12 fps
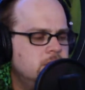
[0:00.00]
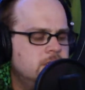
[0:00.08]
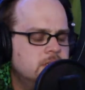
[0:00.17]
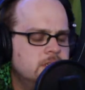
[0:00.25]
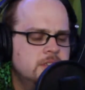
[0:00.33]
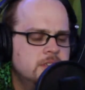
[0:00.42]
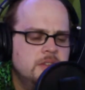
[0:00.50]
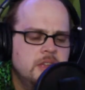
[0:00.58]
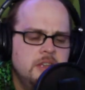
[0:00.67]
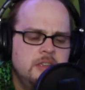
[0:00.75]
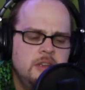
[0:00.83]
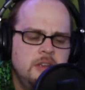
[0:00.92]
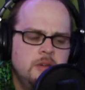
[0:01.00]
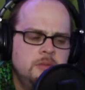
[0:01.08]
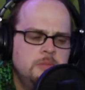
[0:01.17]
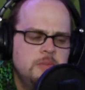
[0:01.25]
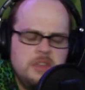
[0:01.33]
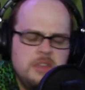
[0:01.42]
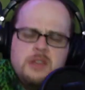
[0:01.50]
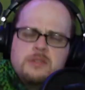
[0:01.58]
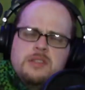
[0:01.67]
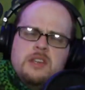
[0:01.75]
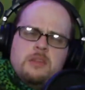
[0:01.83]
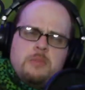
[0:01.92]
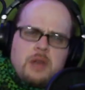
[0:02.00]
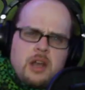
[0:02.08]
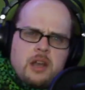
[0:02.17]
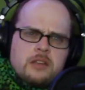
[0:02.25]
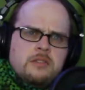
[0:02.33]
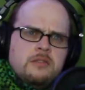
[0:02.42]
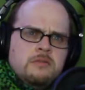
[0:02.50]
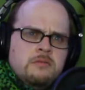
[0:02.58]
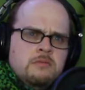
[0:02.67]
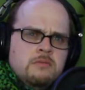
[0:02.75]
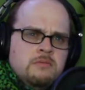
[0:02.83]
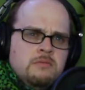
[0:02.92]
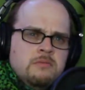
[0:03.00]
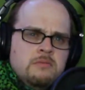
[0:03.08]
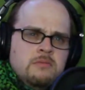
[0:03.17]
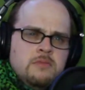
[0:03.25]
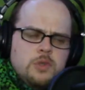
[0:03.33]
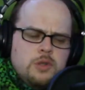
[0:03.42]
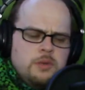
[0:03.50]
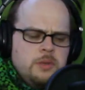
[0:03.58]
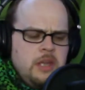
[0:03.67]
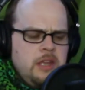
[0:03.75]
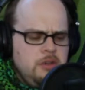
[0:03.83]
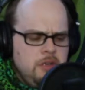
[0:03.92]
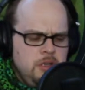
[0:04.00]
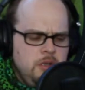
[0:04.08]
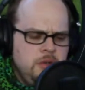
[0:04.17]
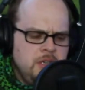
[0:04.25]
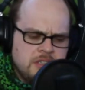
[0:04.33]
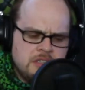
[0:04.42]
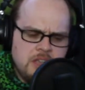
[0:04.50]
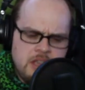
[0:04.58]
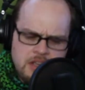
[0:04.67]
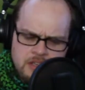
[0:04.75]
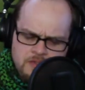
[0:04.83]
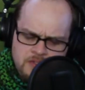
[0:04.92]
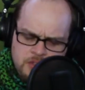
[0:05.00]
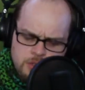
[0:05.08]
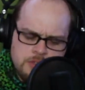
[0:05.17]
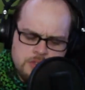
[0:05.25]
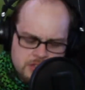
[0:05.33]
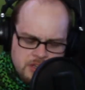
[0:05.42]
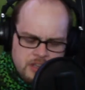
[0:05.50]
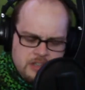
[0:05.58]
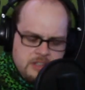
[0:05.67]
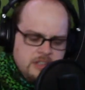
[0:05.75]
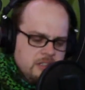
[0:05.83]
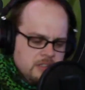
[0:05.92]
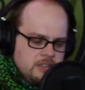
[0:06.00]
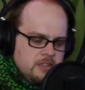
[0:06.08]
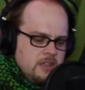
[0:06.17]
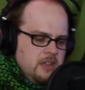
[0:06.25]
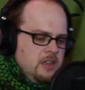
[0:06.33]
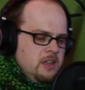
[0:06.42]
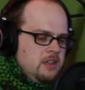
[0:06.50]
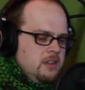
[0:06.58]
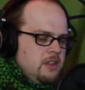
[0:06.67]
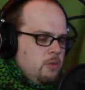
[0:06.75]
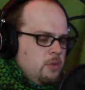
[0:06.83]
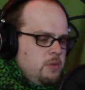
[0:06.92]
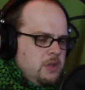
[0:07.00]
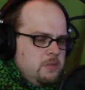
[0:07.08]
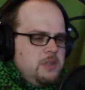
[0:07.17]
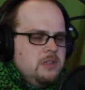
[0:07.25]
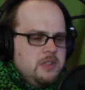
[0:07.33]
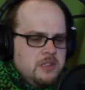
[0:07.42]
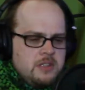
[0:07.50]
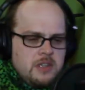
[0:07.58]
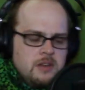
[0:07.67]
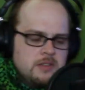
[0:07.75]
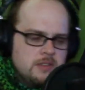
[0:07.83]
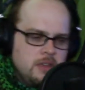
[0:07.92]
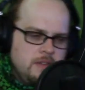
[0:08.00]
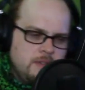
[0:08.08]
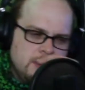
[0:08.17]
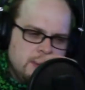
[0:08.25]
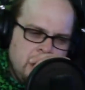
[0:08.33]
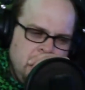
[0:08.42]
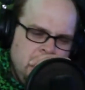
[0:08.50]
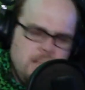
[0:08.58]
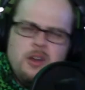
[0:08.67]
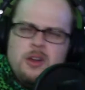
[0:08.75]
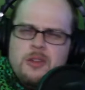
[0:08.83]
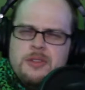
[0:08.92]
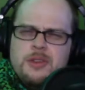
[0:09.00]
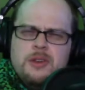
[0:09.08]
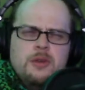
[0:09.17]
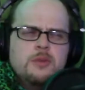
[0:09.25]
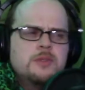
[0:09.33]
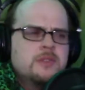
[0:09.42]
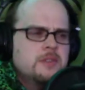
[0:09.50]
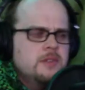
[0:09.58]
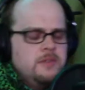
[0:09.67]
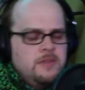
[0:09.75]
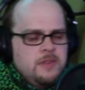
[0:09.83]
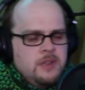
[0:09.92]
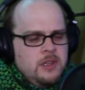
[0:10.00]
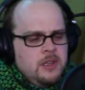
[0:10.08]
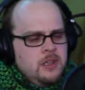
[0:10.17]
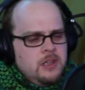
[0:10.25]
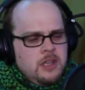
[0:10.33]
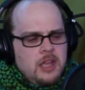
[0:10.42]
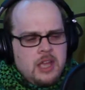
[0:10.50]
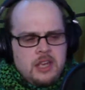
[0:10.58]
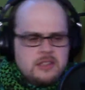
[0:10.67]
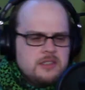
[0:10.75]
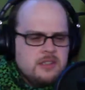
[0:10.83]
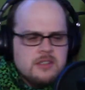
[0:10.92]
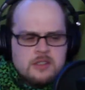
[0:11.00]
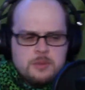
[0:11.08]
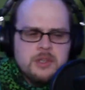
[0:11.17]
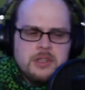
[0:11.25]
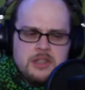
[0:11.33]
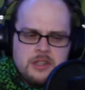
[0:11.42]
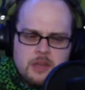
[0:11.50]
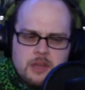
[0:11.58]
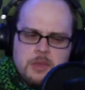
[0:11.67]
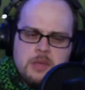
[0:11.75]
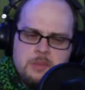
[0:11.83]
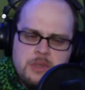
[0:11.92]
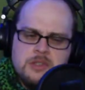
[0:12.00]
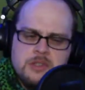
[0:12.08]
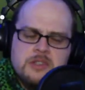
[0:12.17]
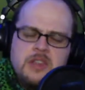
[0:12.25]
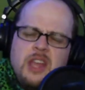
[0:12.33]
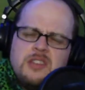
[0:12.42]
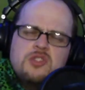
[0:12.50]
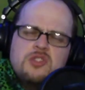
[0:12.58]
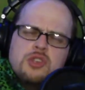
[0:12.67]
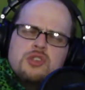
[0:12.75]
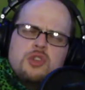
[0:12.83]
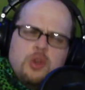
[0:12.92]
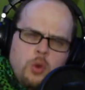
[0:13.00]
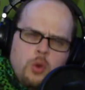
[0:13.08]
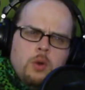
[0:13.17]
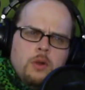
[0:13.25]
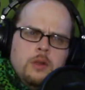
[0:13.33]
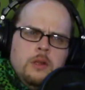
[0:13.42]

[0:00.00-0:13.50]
just like, think outside the box. Create new and exciting visions and ideas that would be appealing to Airsofters, that hit all the notes of any sensibility that might be that's just cool.